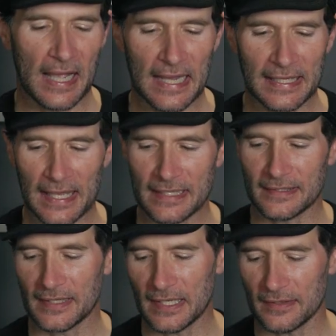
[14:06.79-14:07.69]
I can't
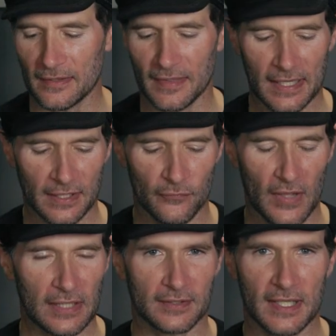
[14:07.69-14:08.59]
say that that
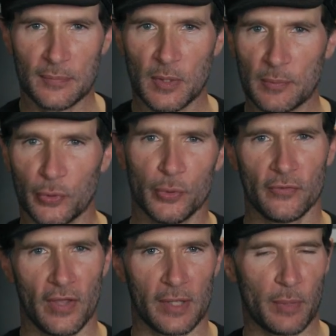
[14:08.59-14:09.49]
invalidates people who
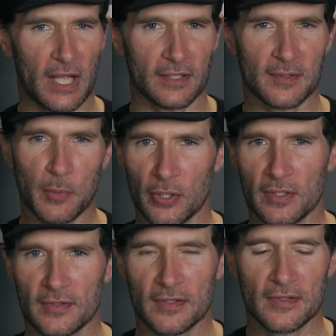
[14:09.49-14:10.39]
have had bad
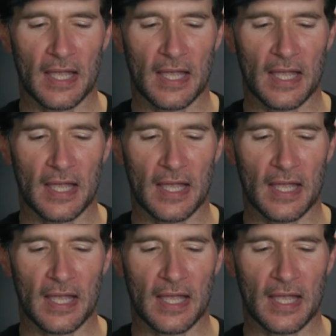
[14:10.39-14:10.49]
experiences.